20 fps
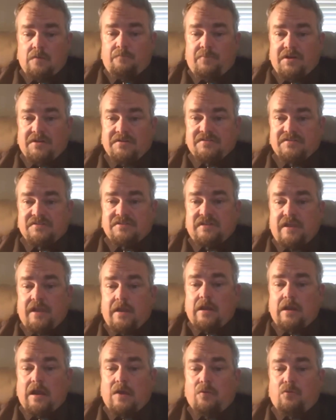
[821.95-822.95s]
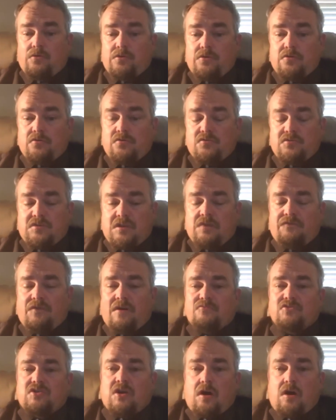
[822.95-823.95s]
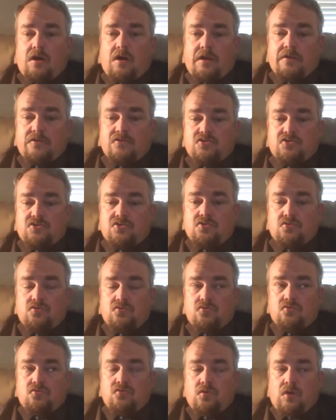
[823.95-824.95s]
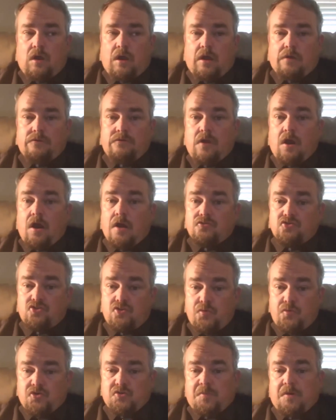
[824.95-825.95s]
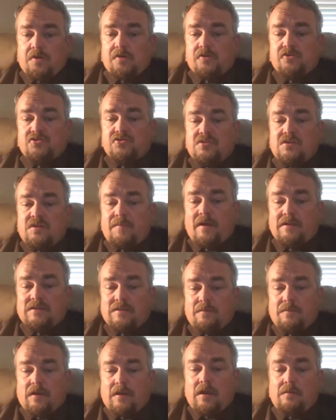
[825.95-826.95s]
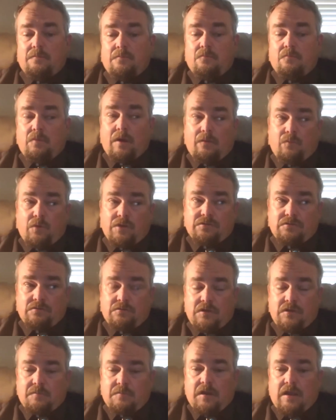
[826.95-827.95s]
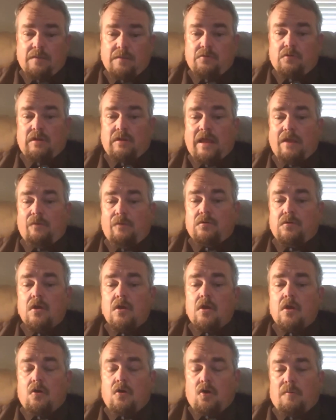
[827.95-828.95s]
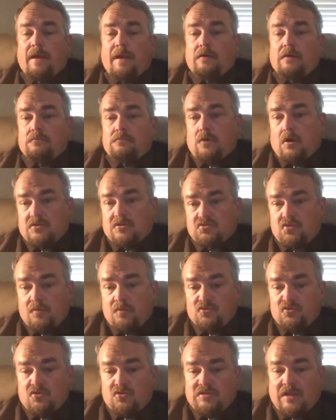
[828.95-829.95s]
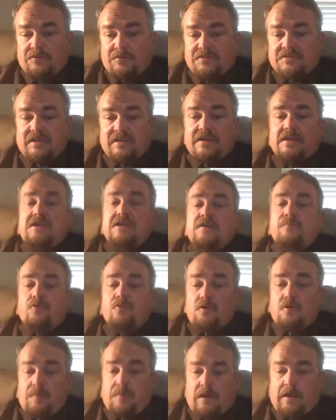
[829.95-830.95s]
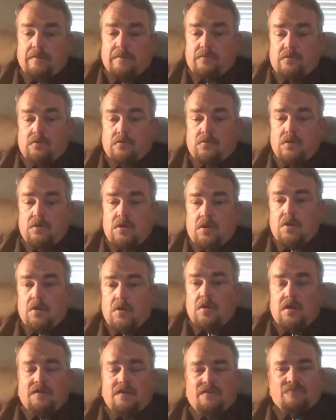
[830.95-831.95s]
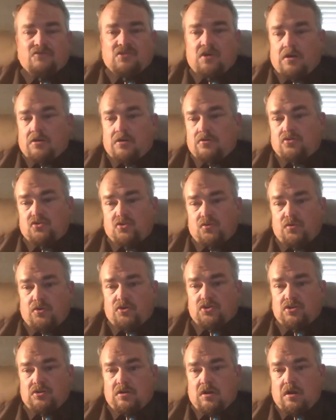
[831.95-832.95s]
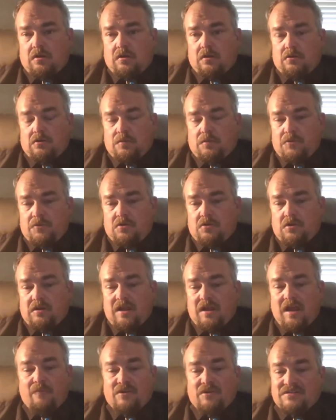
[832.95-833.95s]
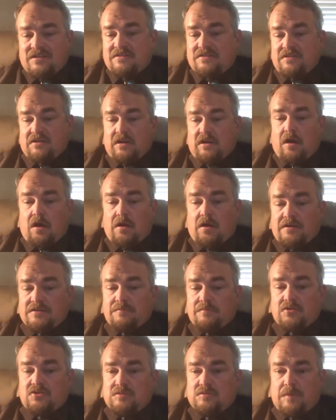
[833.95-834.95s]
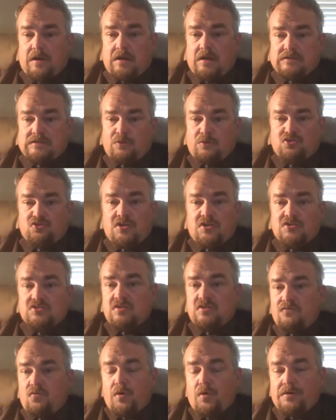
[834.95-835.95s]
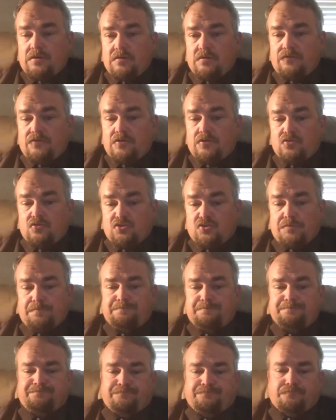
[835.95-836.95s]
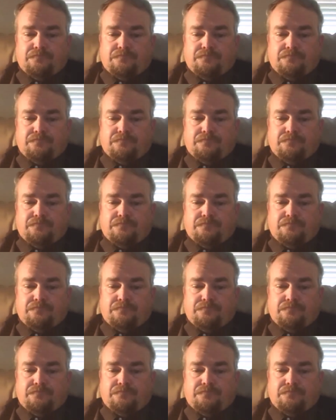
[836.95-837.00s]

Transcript: But instead, I will use, if I'm talking to a non-Jewish person about the Bible, about what their Bible, I would, or about our scriptures, I would say Hebrew Bible. If I'm talking to a Jewish community, I'm going to say Tanakh as much as possible, just to avoid confusion.